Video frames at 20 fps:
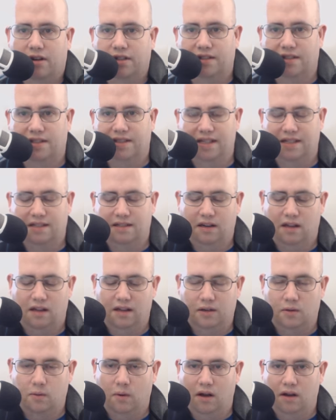grown to
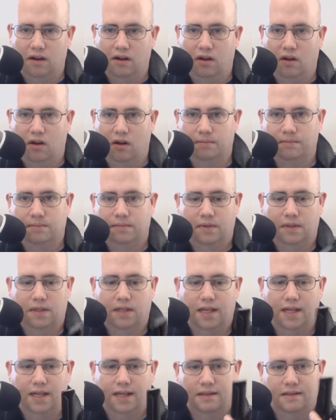dislike quite a lot.
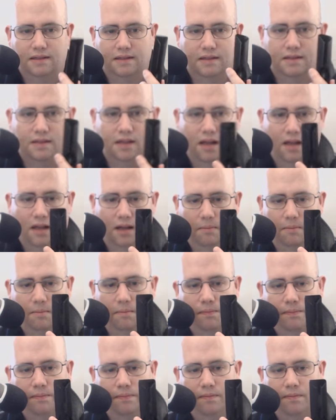It's
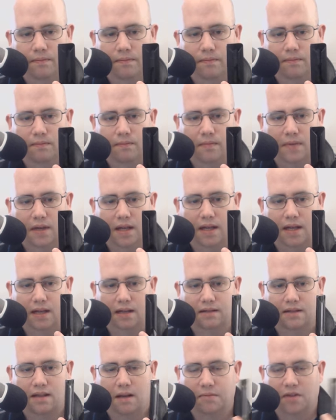um,
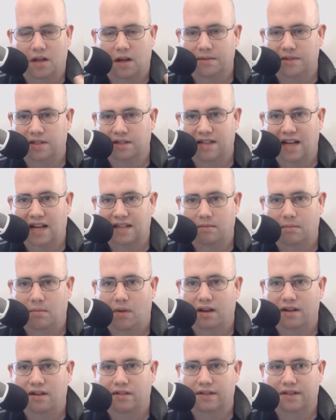it sometimes just has a
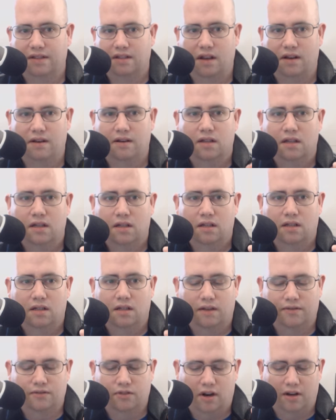mind of its own.
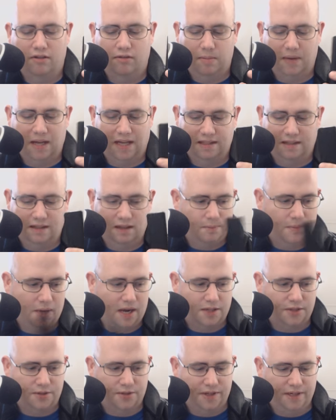I've tried replacing the
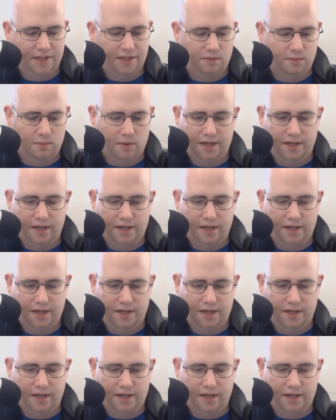batteries,